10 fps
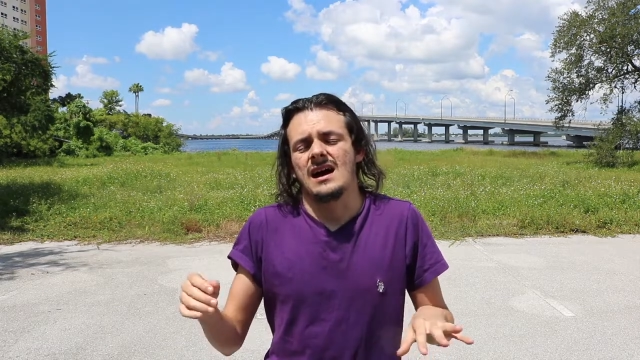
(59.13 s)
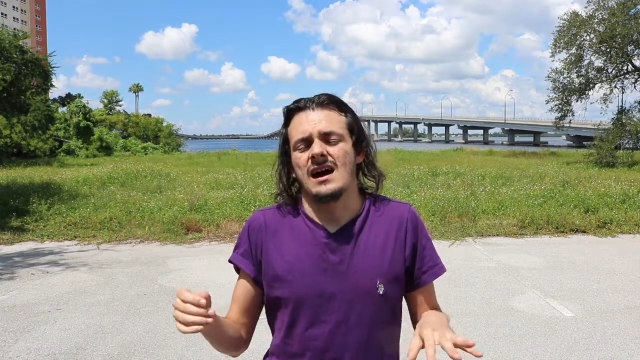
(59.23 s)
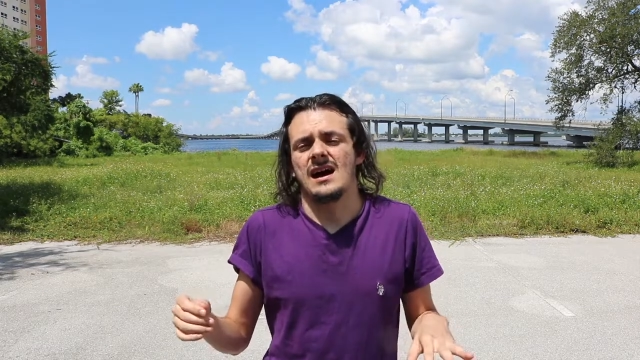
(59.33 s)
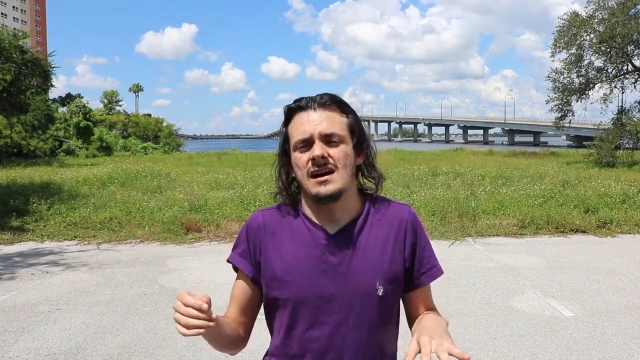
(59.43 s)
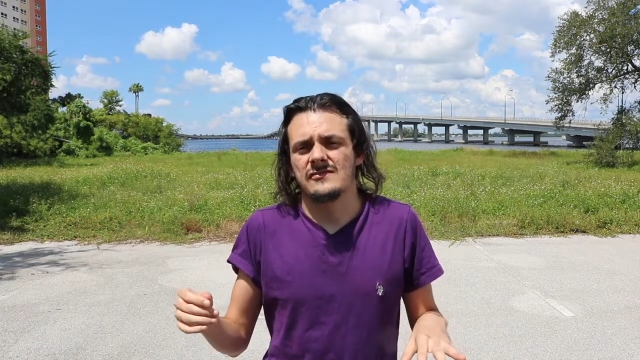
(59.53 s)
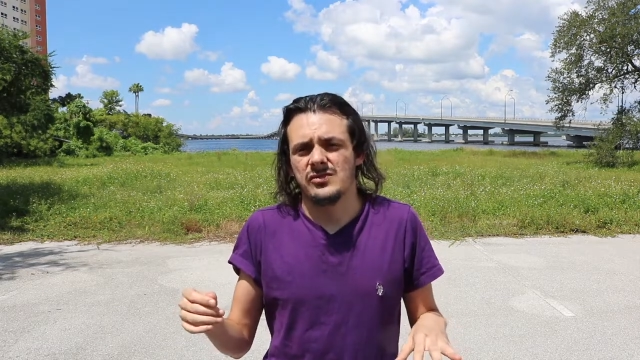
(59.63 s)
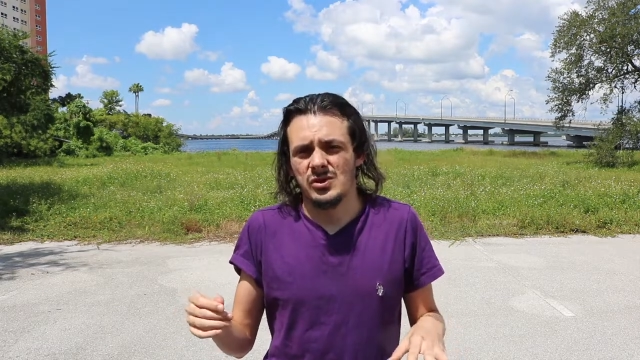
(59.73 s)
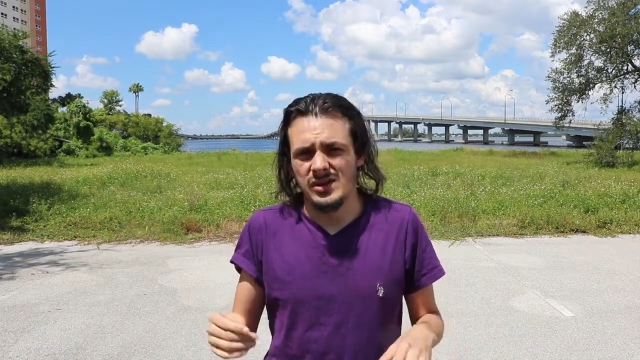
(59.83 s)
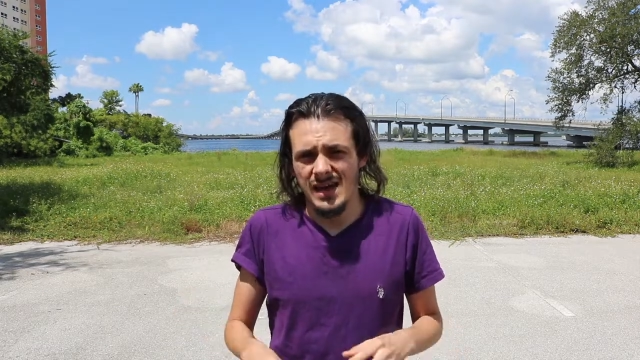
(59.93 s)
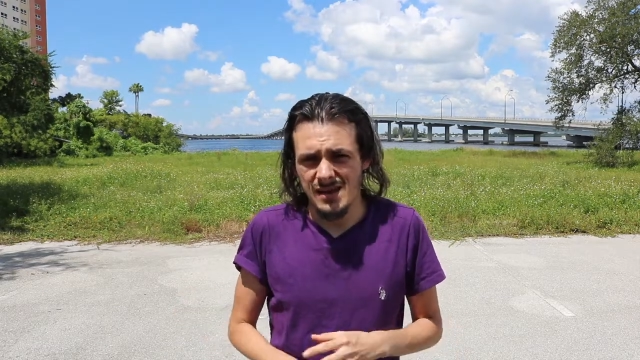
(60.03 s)
I've
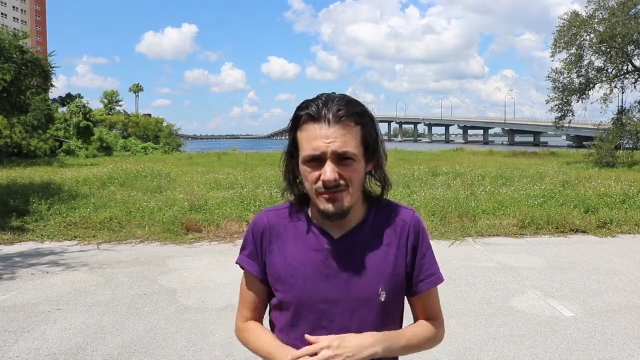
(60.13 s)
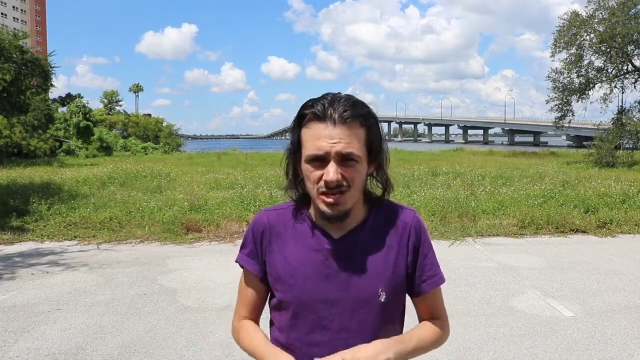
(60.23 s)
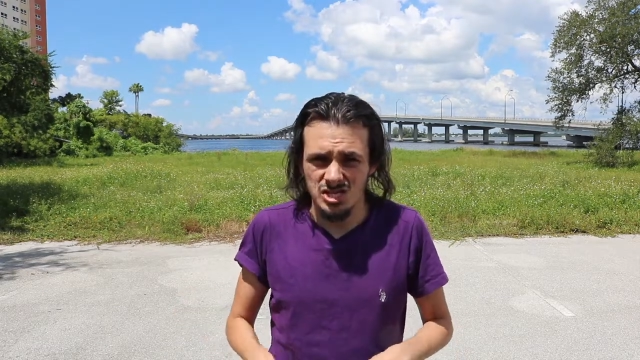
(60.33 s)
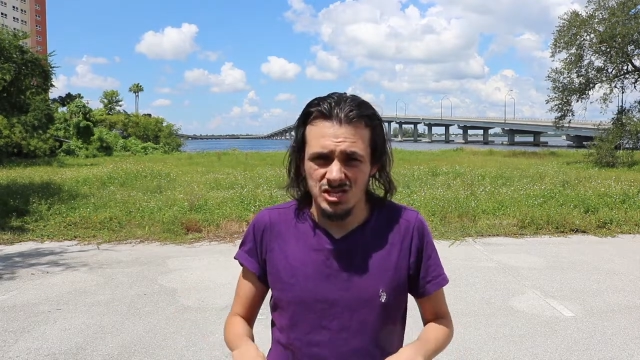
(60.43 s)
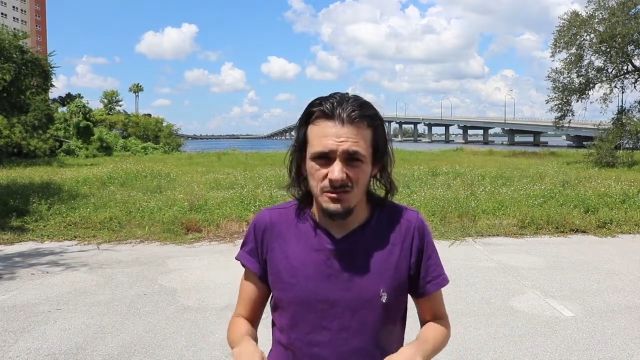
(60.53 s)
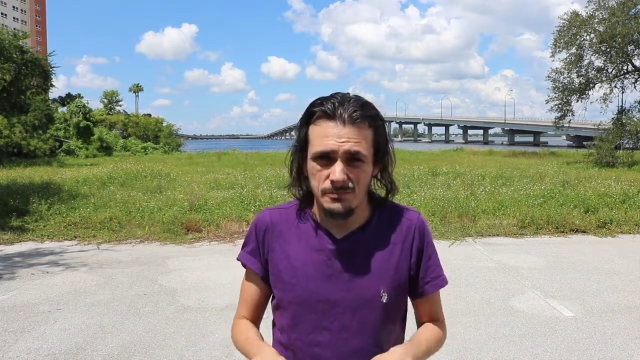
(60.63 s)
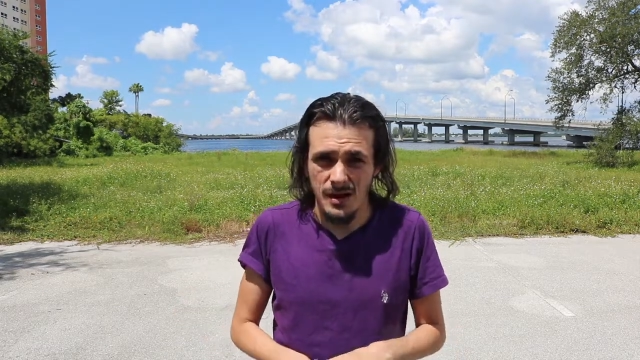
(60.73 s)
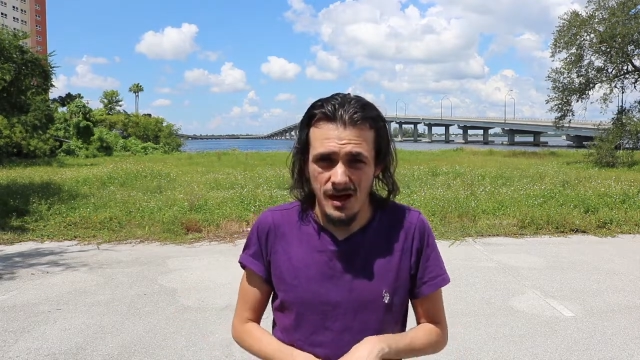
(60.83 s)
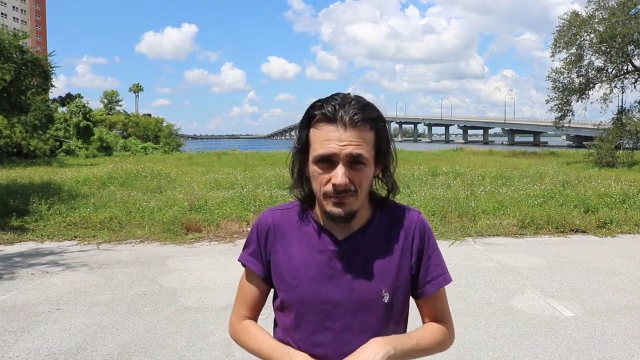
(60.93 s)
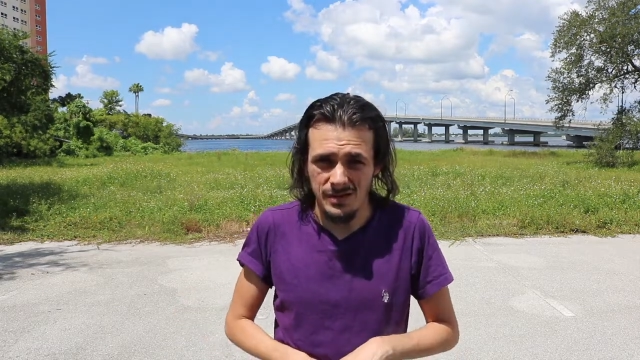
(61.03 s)
learned animation and
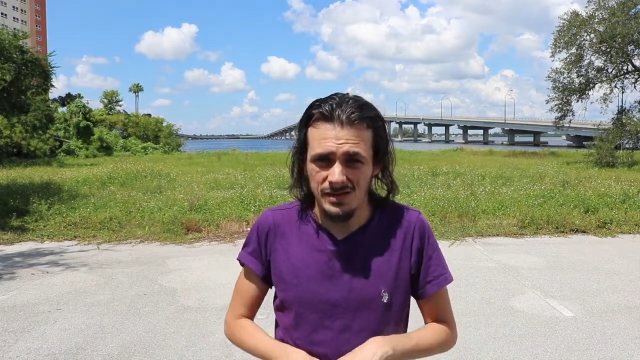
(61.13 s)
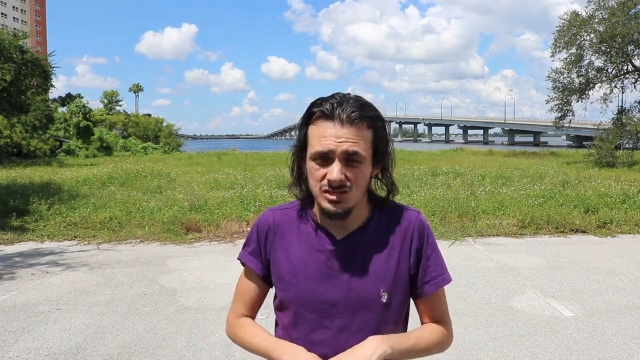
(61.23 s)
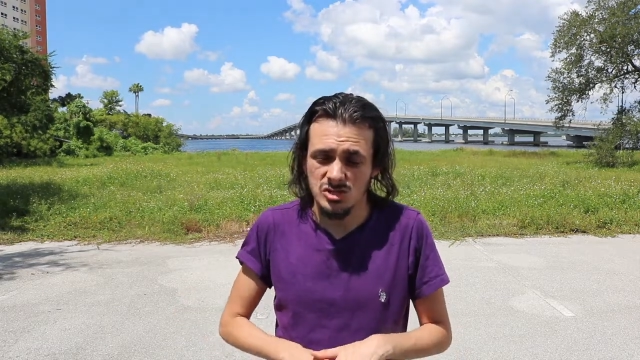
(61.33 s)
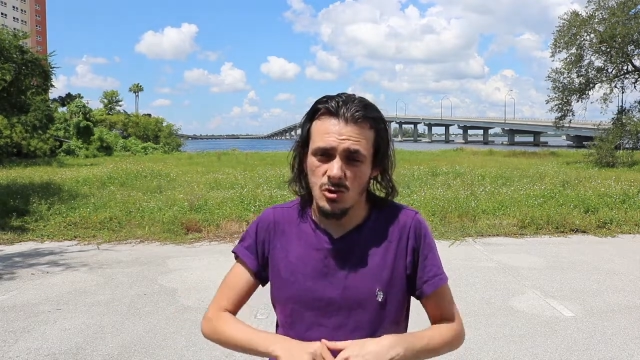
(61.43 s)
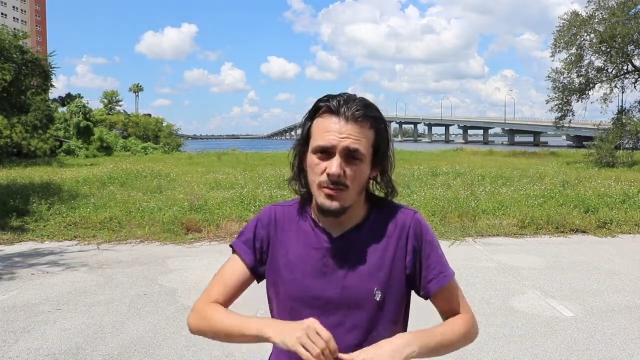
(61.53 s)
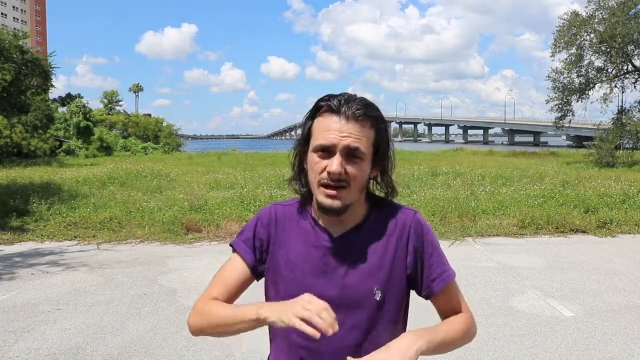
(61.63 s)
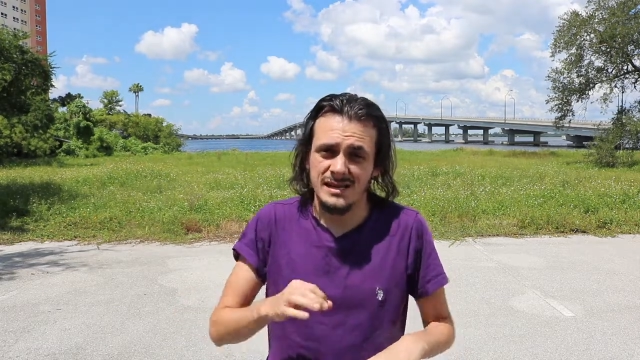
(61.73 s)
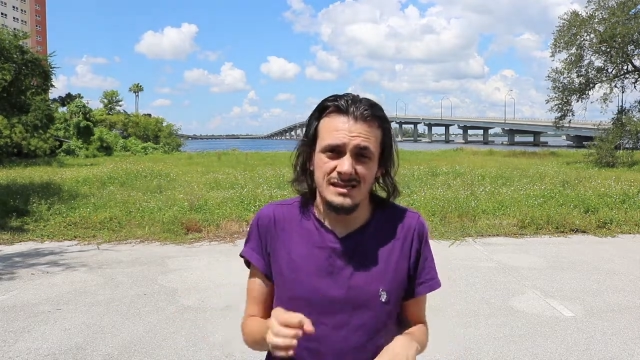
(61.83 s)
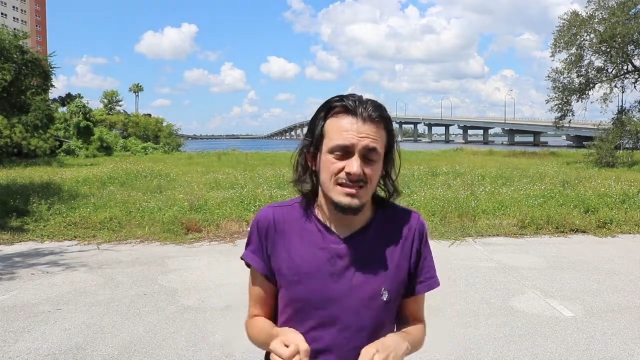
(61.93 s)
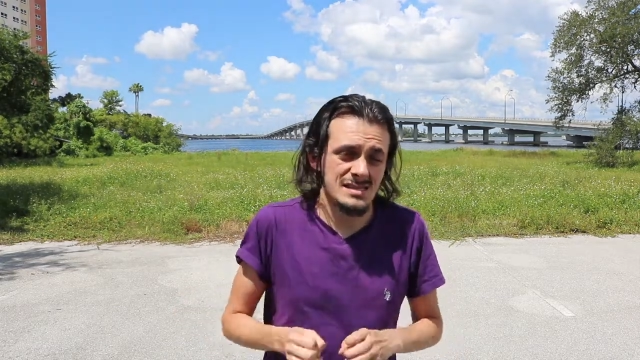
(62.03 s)
popping, so my
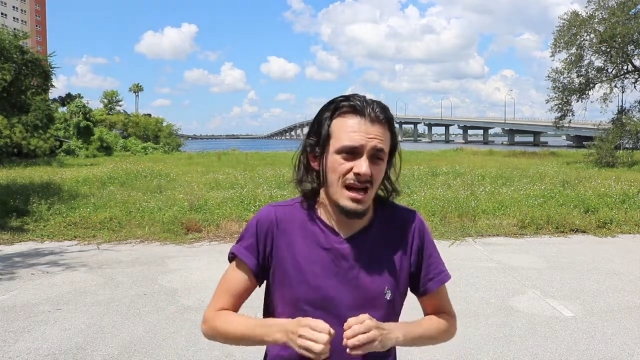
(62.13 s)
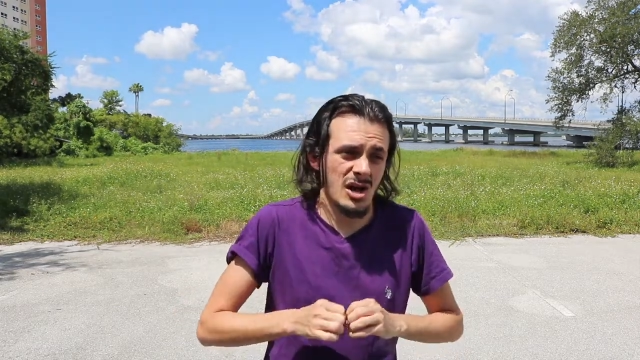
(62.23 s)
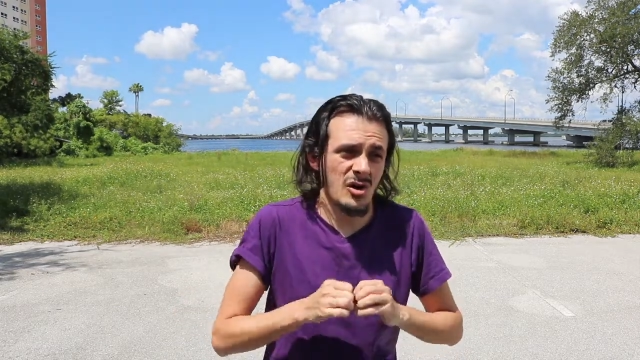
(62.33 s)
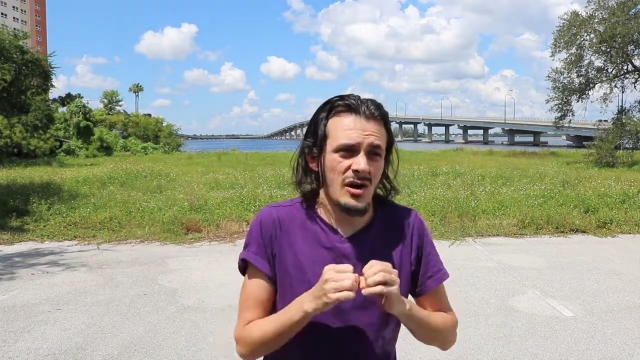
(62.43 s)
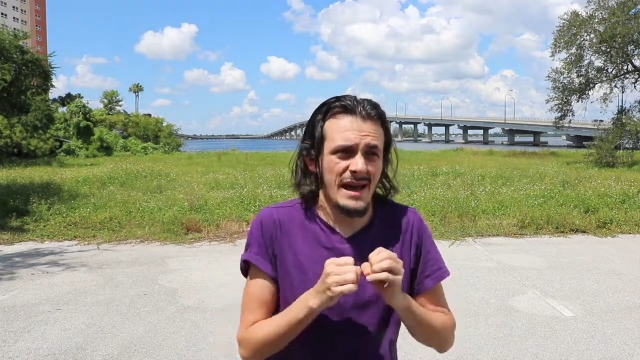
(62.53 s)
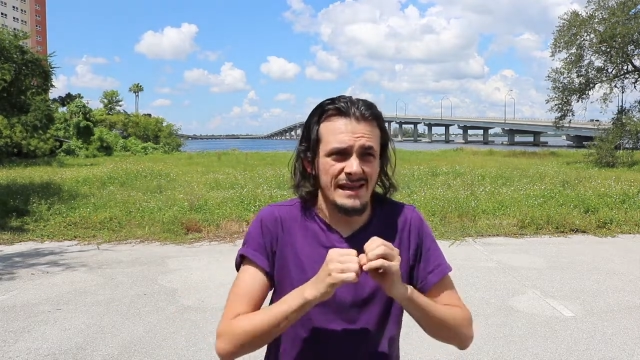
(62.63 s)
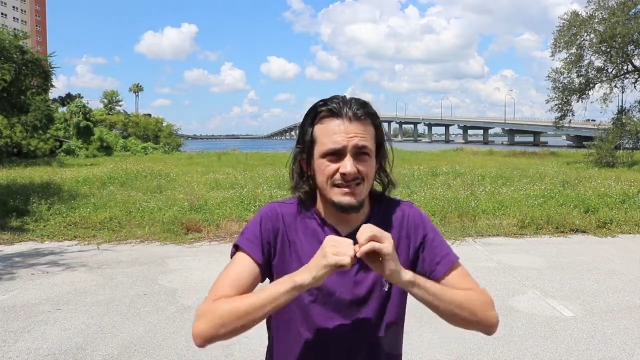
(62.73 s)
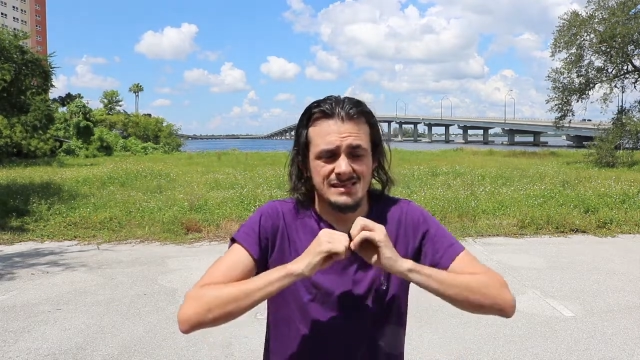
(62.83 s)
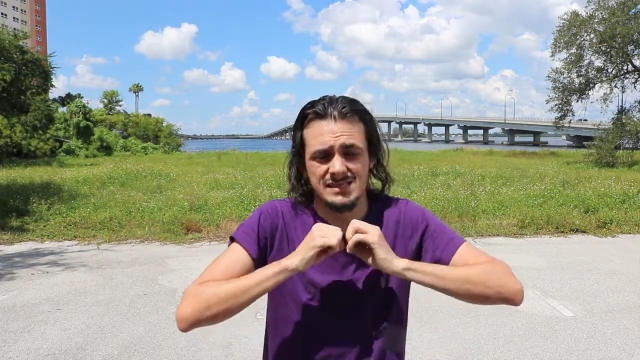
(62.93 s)
dance style has